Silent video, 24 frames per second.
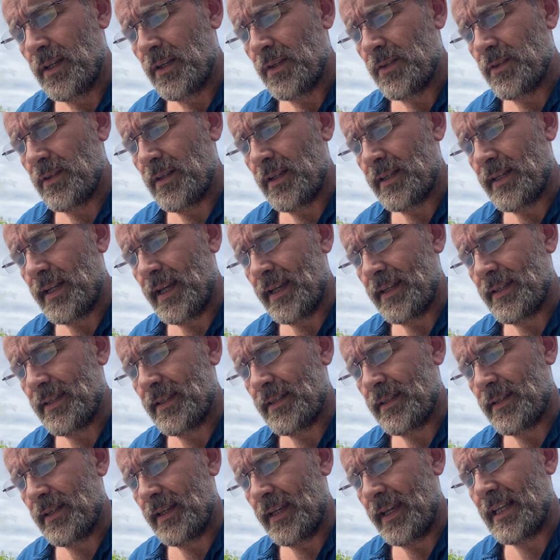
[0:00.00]
to
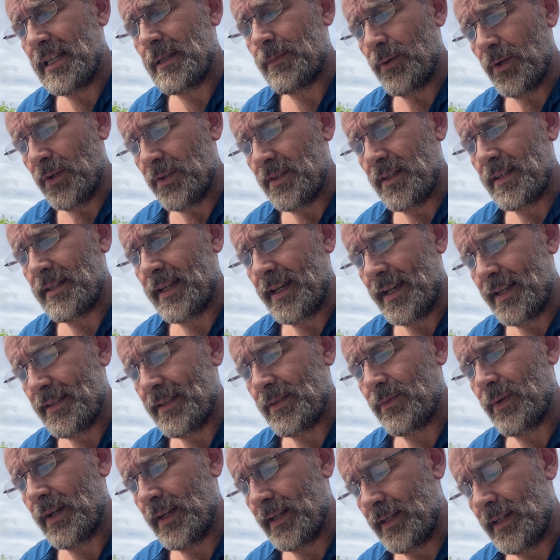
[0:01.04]
the test
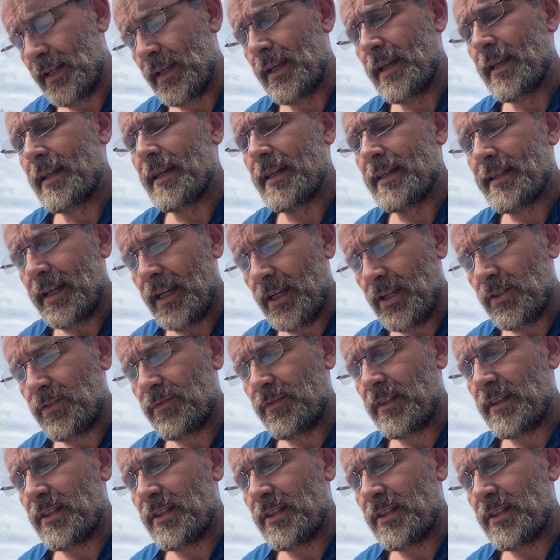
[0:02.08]
when catastrophe